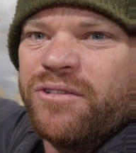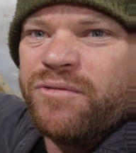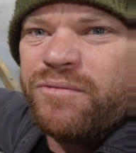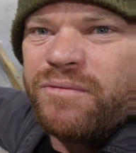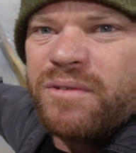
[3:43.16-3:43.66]
of
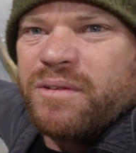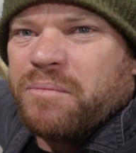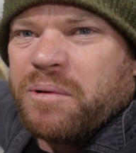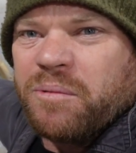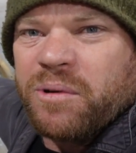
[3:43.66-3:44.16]

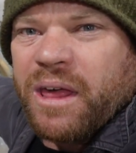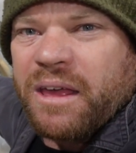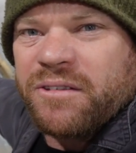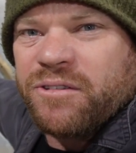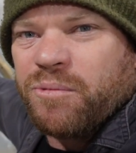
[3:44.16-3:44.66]
a bit more of
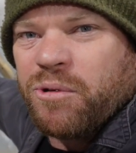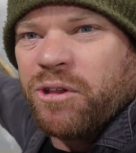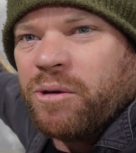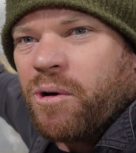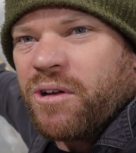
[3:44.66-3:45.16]
that
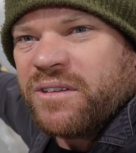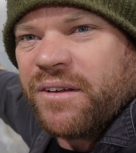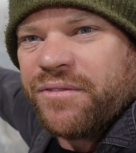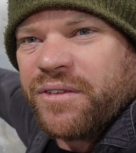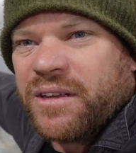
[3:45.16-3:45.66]
swirly white
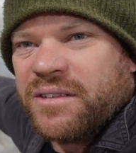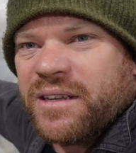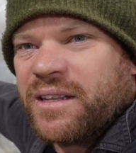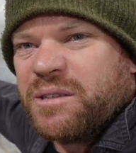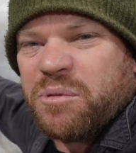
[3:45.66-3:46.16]
stuff, so you can see
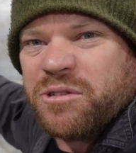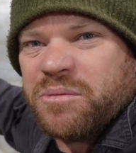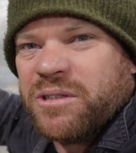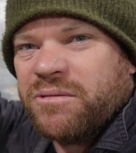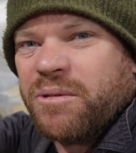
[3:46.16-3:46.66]
there's
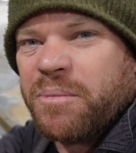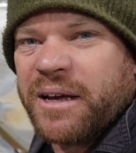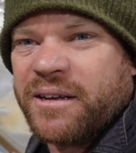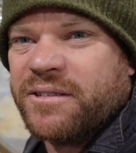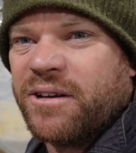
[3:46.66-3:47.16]
possibly still the
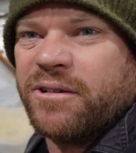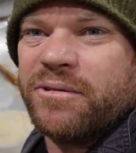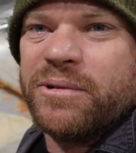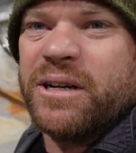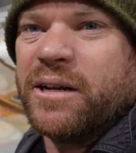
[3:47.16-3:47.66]
baking soda.
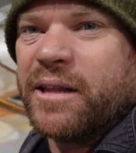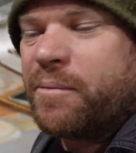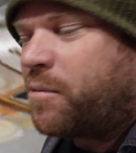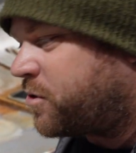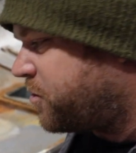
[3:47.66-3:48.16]
We'll need to get that
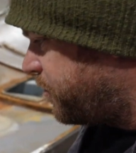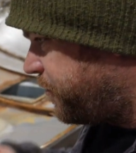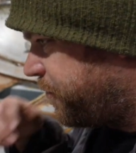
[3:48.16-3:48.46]
washed off.